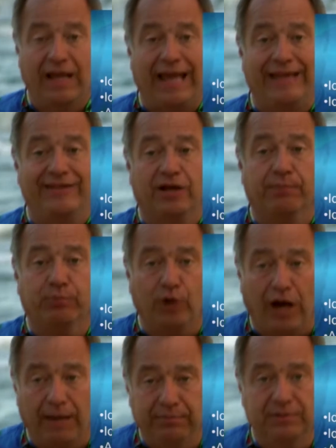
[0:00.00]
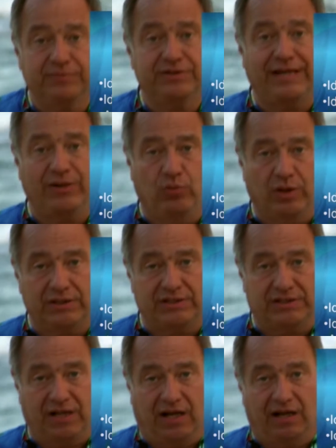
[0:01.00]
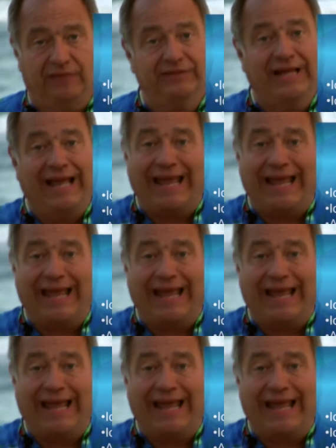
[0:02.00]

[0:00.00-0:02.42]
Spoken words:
And they're problems they want solved.